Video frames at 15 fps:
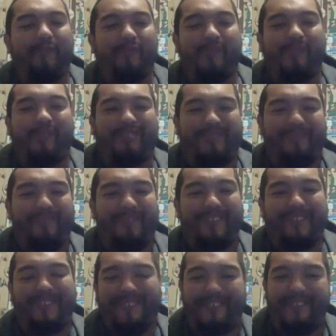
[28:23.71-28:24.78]
You got the
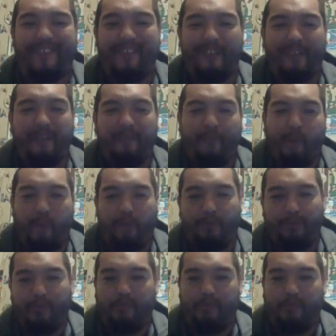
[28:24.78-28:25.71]
message, Vince